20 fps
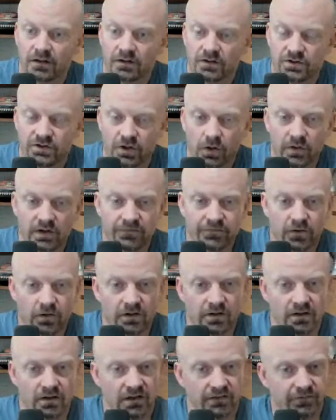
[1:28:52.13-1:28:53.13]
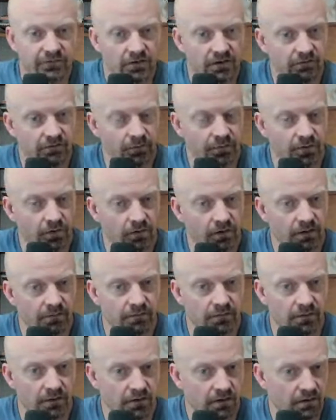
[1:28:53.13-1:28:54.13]
Joey, if you're in the Love Your Liver
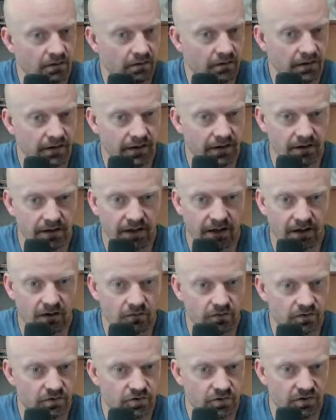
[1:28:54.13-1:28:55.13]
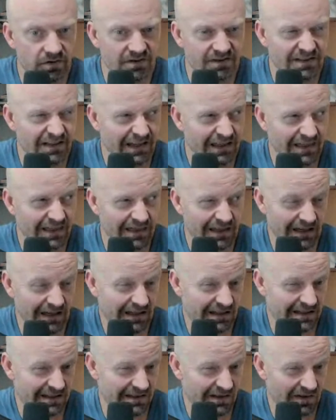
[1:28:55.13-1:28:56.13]
program, your account should, I think
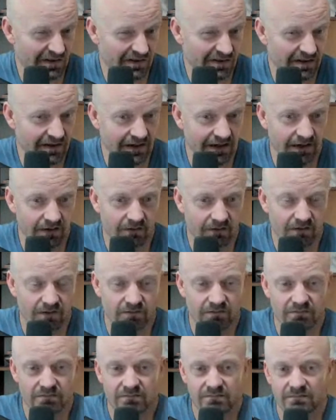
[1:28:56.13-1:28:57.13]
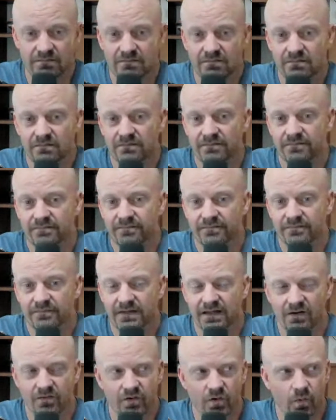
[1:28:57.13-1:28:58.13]
it's still good. I don't know.
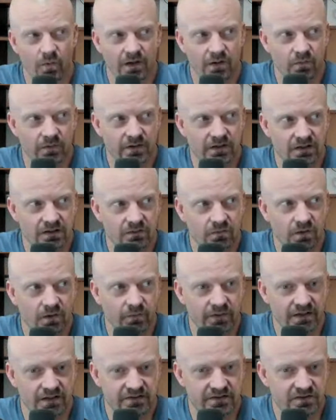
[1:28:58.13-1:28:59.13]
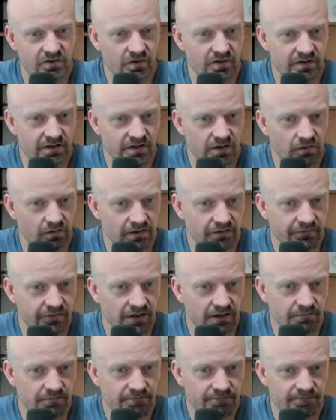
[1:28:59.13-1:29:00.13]
I don't know when we instituted the yearly
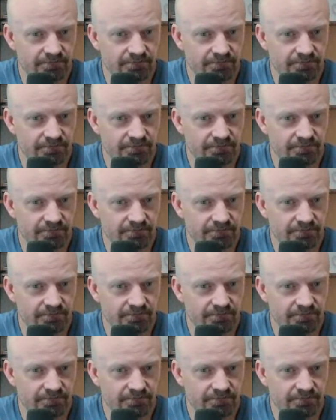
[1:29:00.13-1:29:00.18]
fee,